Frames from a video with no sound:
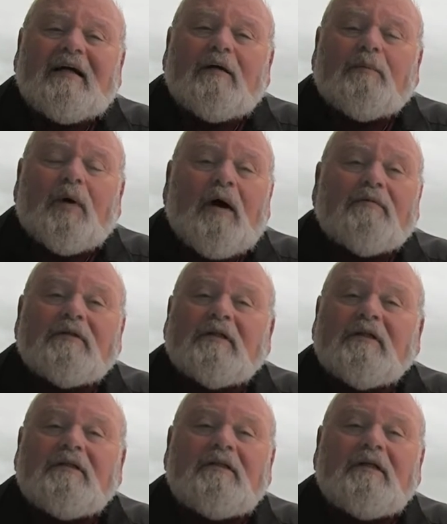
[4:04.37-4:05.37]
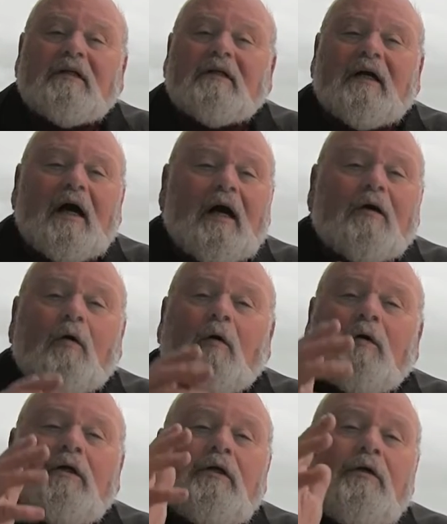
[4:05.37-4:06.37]
And the prophet said, "Dear God,
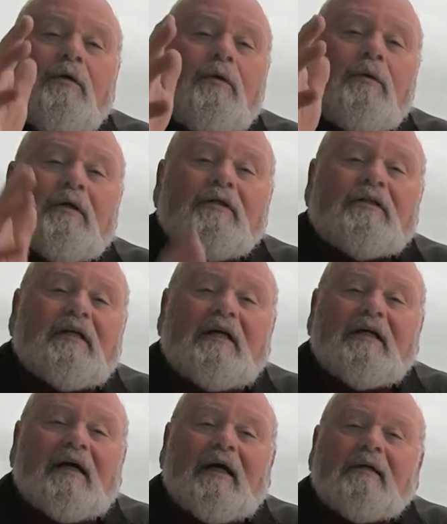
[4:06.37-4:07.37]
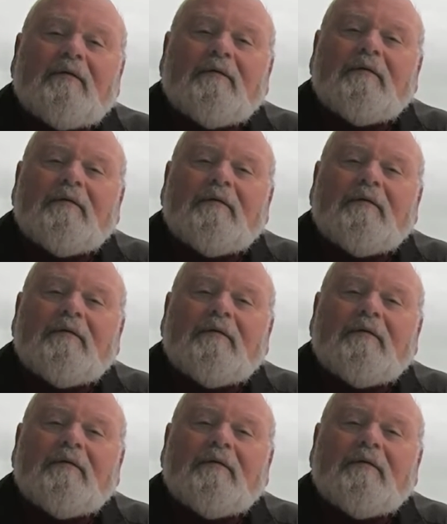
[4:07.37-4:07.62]
only you could say that."